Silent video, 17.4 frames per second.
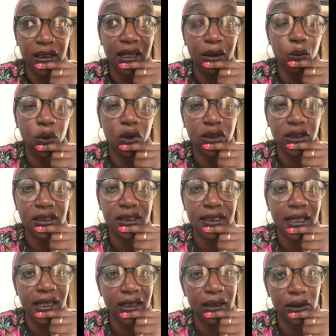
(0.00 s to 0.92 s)
And what does
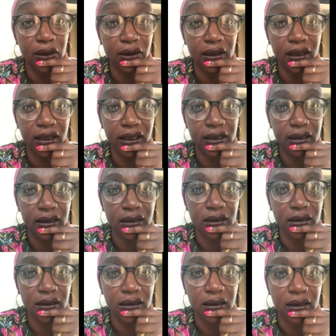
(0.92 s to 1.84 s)
that look like?
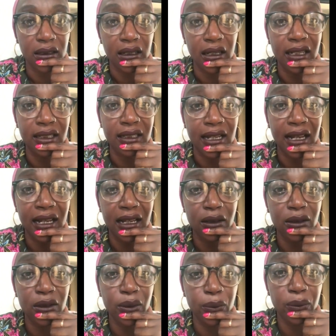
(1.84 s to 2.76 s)
And
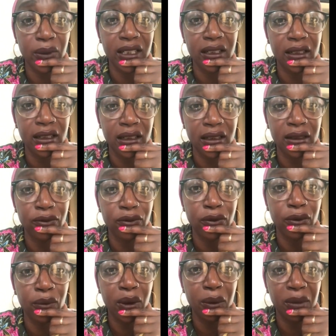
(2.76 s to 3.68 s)
how can we learn
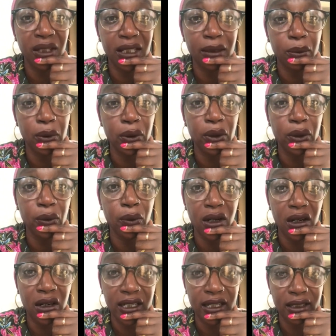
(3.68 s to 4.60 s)
from the people who
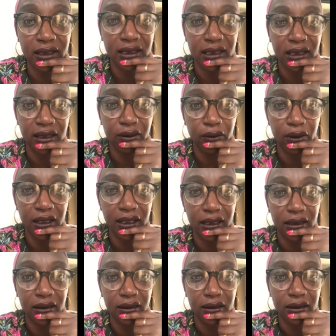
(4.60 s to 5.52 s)
are getting it right?